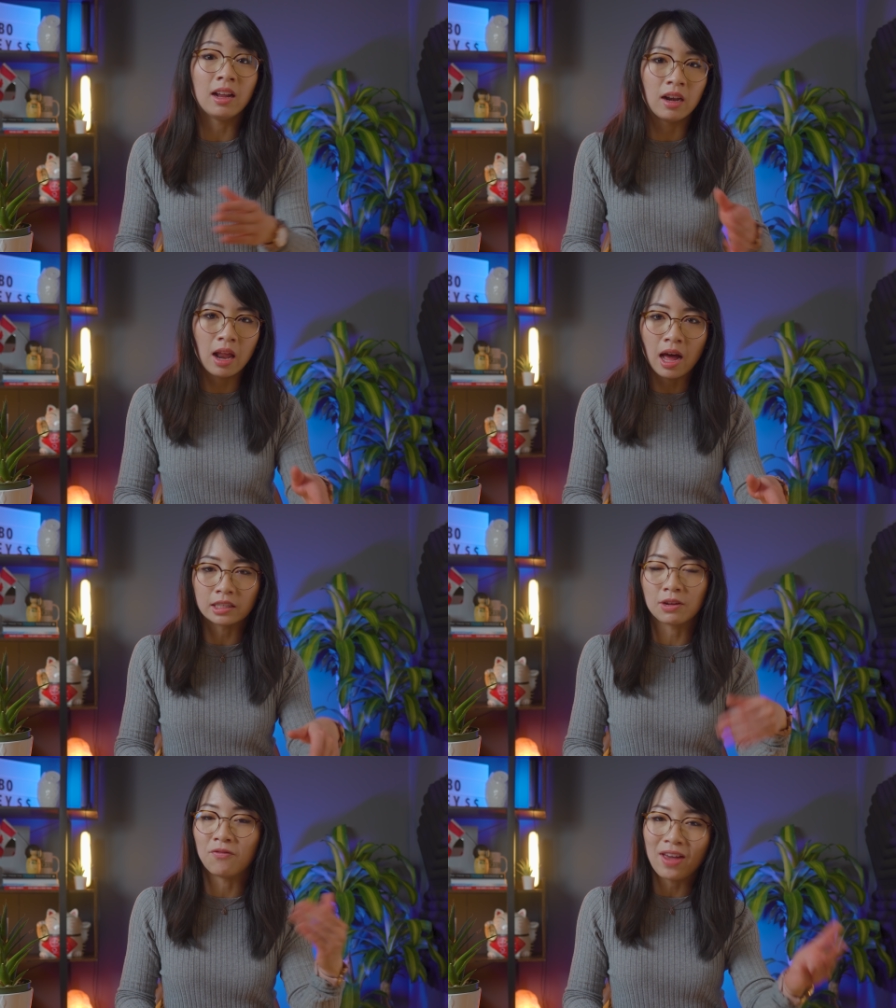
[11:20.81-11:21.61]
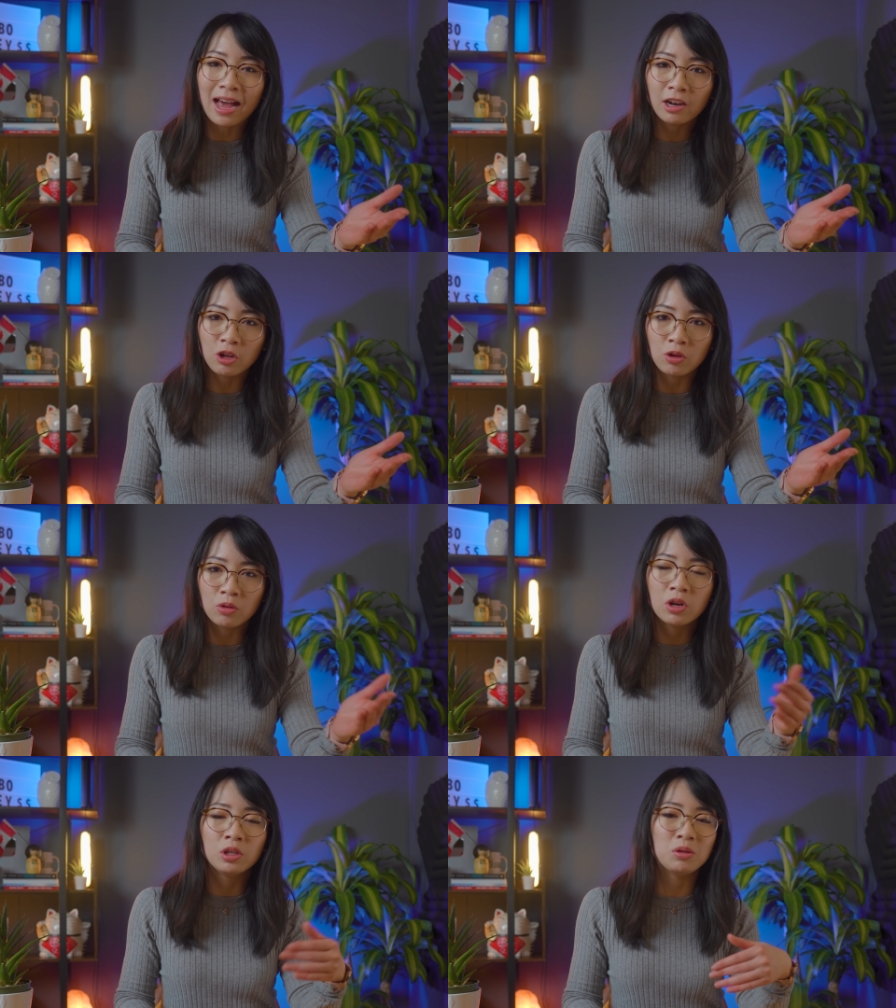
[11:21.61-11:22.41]
a lot of
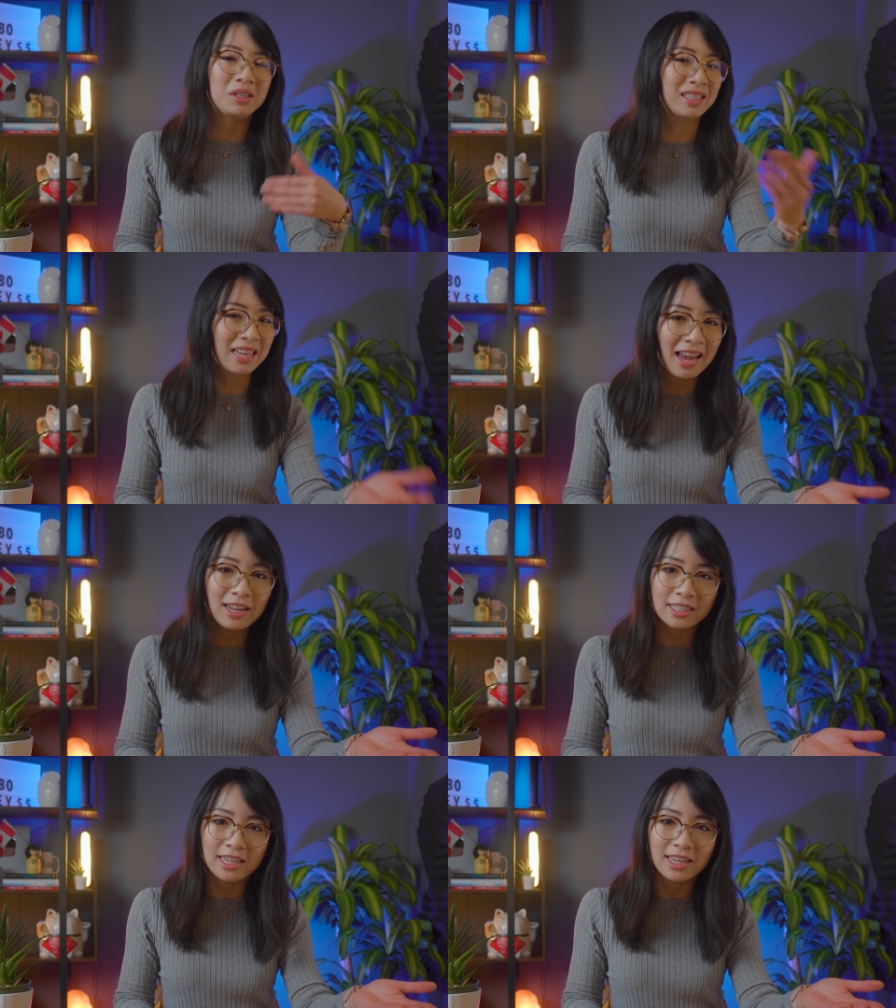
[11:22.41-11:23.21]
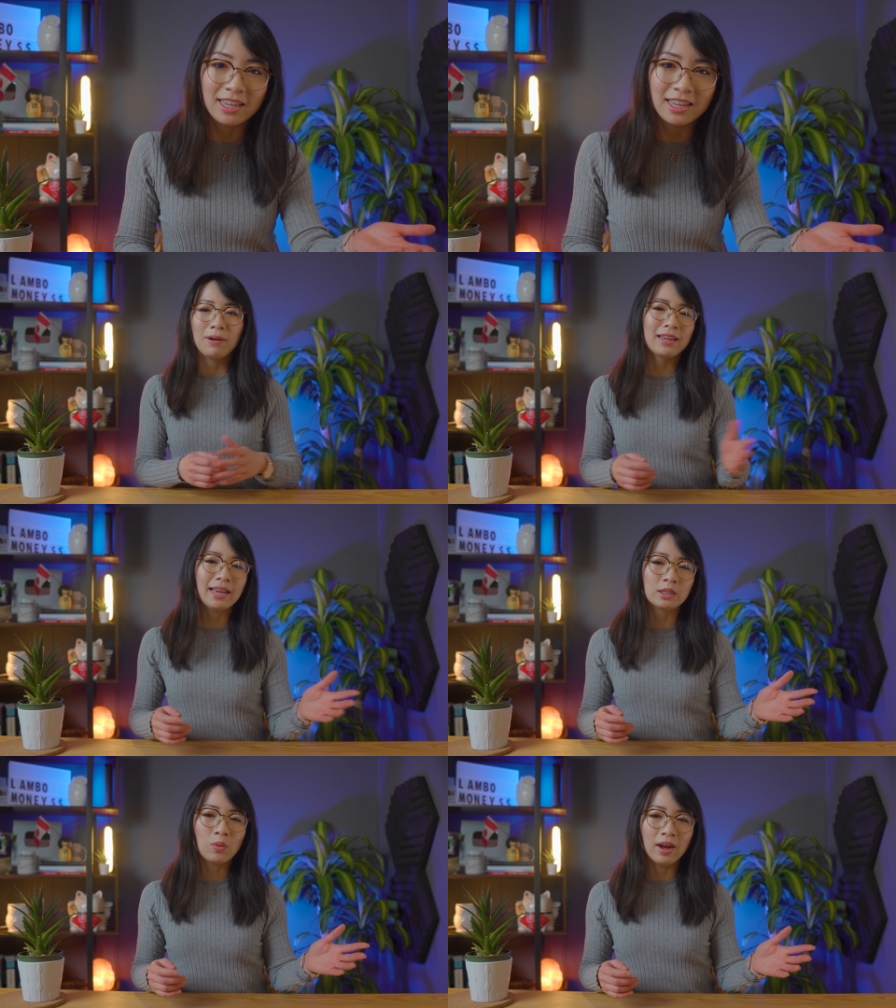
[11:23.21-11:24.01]
value to society. But
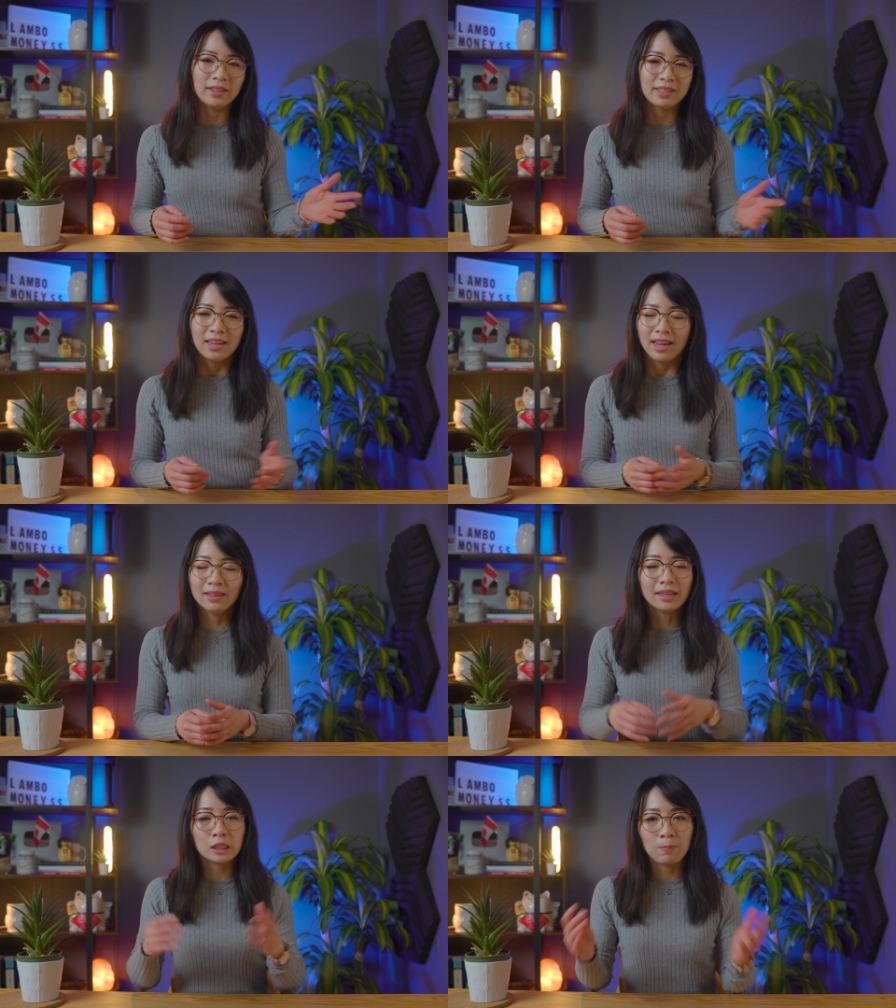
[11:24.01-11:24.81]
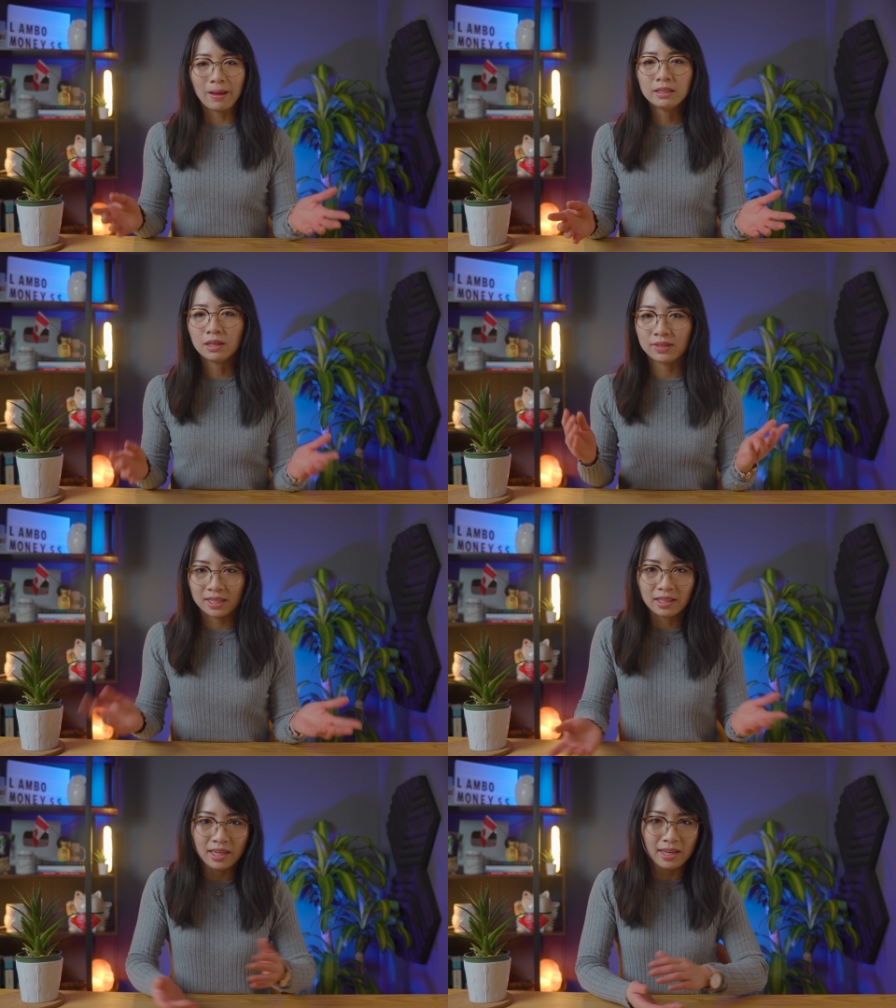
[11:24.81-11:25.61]
guess what? In expensive
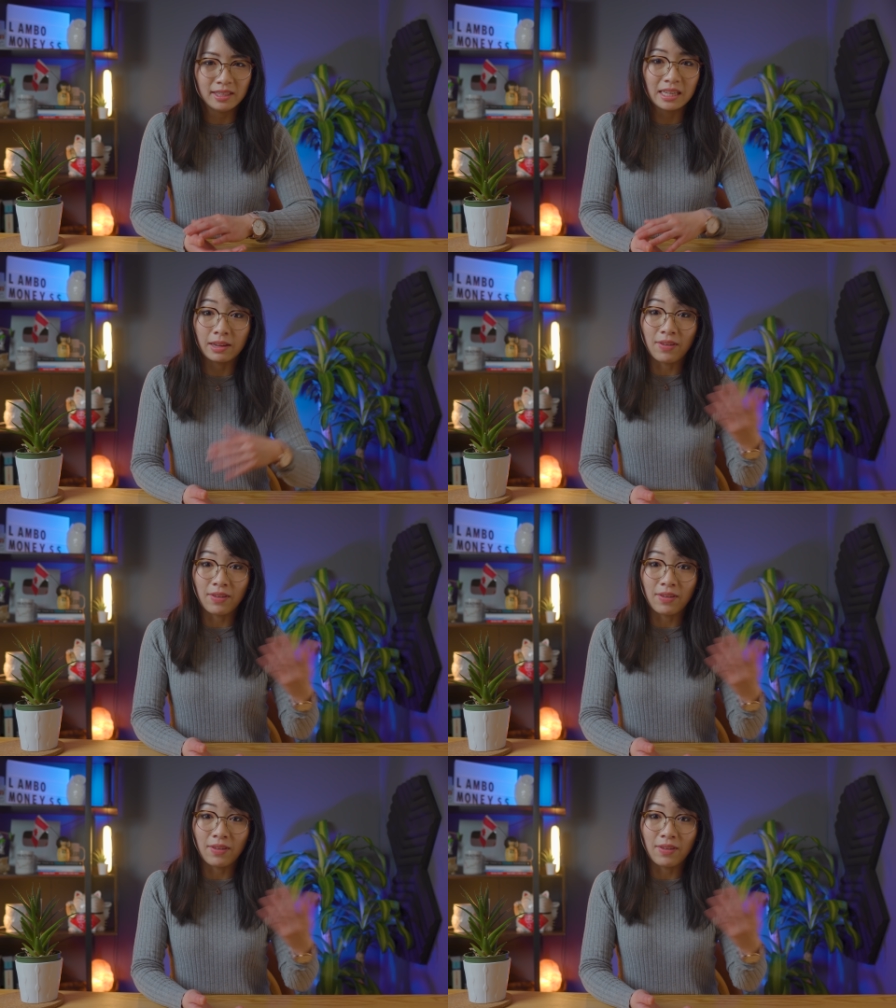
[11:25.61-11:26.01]
cities like